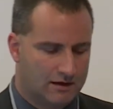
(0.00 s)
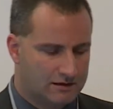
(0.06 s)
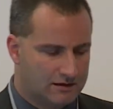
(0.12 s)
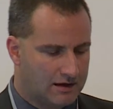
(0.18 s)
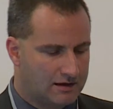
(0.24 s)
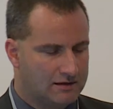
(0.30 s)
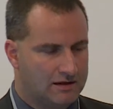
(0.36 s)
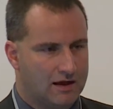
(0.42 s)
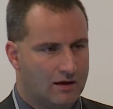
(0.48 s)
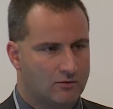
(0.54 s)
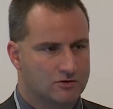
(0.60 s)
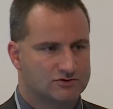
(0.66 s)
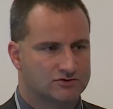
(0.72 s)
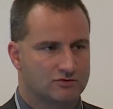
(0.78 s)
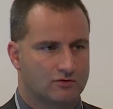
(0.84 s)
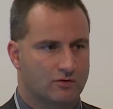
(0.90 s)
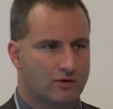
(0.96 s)
The idea
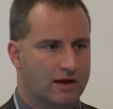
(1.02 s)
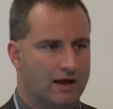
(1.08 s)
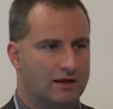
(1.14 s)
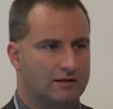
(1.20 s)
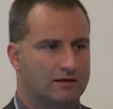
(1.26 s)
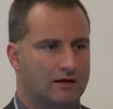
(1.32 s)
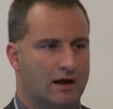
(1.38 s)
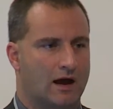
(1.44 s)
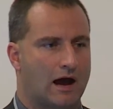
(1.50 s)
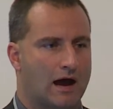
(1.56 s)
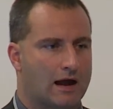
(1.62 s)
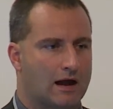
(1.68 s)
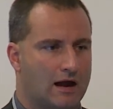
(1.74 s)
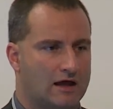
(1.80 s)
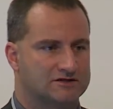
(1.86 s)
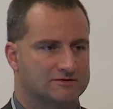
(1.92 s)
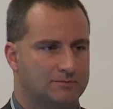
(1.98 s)
was to create
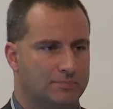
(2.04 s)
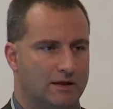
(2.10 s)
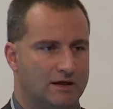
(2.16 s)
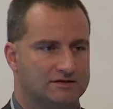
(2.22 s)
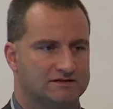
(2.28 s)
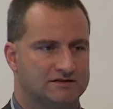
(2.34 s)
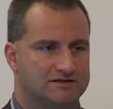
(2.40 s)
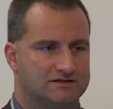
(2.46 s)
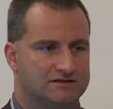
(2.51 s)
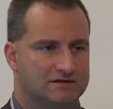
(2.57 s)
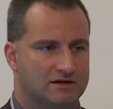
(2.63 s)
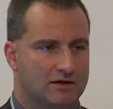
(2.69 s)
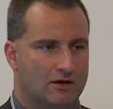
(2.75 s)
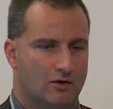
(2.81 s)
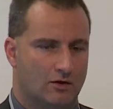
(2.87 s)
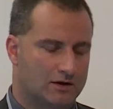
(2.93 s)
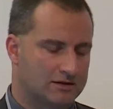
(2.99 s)
carless places
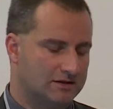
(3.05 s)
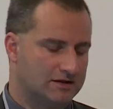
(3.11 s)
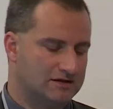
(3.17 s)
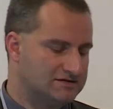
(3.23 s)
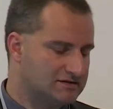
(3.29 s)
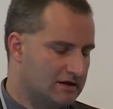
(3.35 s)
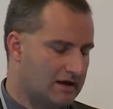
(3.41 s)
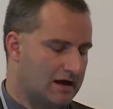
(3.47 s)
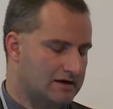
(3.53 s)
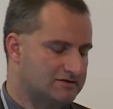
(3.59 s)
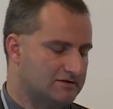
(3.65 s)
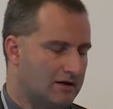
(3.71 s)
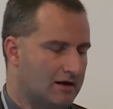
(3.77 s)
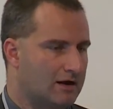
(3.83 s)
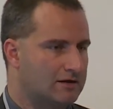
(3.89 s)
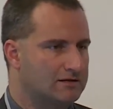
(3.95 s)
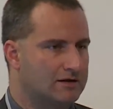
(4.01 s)
or at least cars
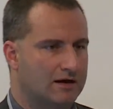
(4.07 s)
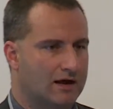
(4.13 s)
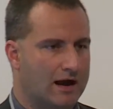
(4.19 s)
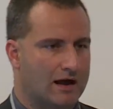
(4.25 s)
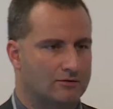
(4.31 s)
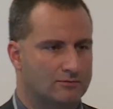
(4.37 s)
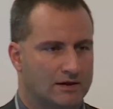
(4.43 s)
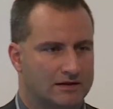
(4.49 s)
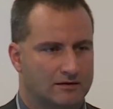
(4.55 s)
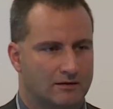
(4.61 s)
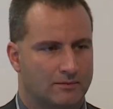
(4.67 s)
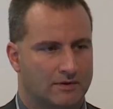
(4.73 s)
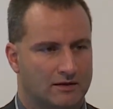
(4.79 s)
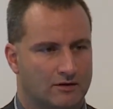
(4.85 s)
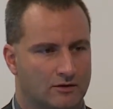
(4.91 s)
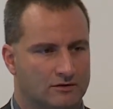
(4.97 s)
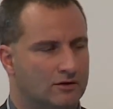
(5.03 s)
are underground, but I
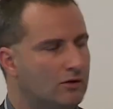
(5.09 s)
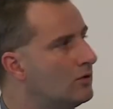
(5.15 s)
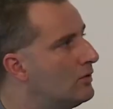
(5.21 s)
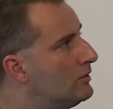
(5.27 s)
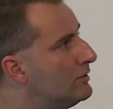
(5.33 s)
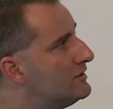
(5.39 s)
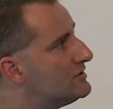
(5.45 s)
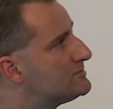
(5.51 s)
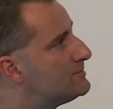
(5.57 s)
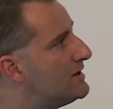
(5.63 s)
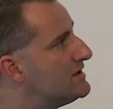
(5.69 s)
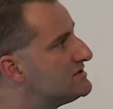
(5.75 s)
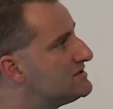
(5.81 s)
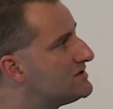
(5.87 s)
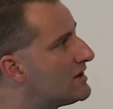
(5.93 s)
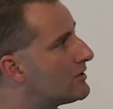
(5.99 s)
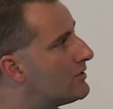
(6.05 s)
mean, the, all the
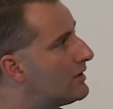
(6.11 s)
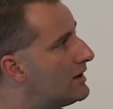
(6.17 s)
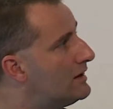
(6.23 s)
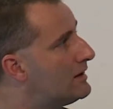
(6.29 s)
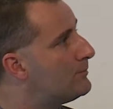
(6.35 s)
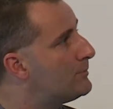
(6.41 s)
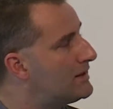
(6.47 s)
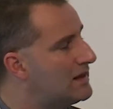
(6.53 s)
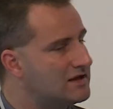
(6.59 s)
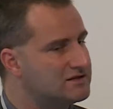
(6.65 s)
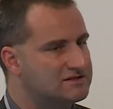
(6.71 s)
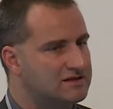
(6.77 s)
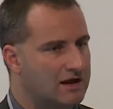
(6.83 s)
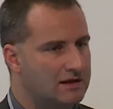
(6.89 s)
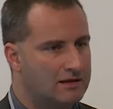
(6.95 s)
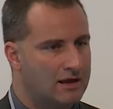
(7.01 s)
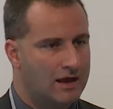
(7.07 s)
spaces are green and
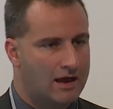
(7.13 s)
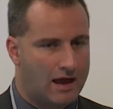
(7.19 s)
pedestrian,